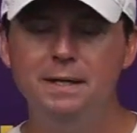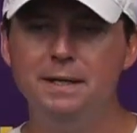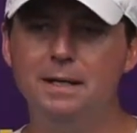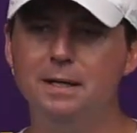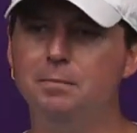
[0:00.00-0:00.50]

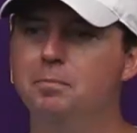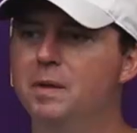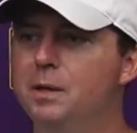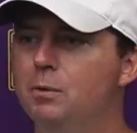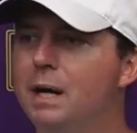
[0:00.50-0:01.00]

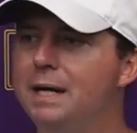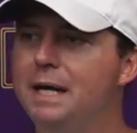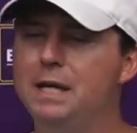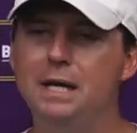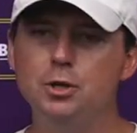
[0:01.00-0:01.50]

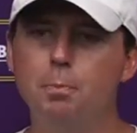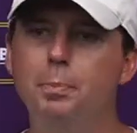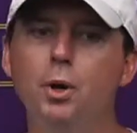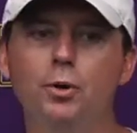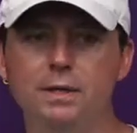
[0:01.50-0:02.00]
right, and you're
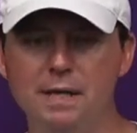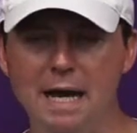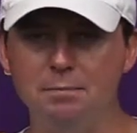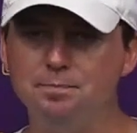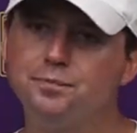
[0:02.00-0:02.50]
building
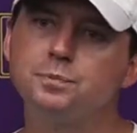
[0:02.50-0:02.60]
that.